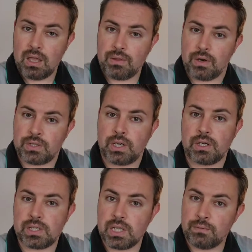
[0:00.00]
There are
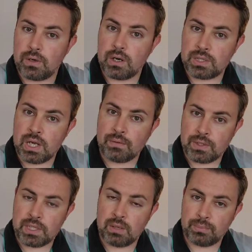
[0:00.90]
certain safeguards that have
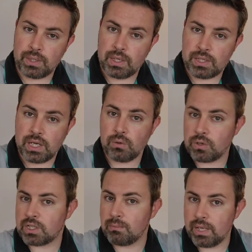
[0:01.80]
to take place in
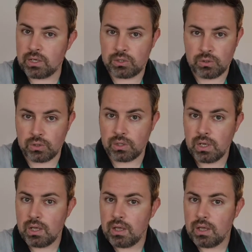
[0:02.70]
order to make sure